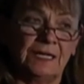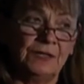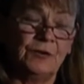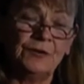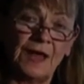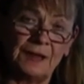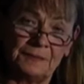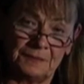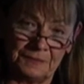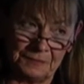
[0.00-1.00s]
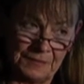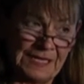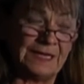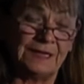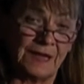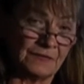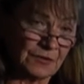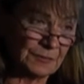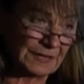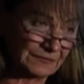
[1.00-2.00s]
you're not being
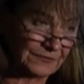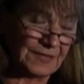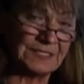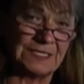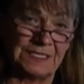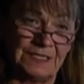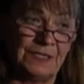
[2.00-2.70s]
government funded.